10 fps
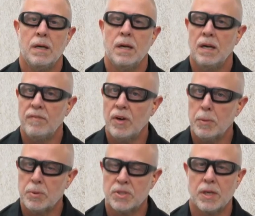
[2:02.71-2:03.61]
and very
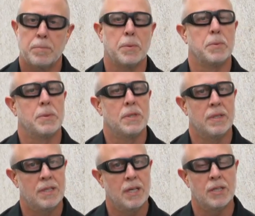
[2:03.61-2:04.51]
perceptible to
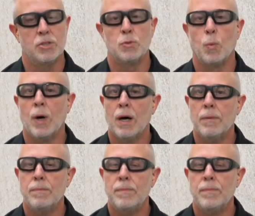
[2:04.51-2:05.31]
the touch as well.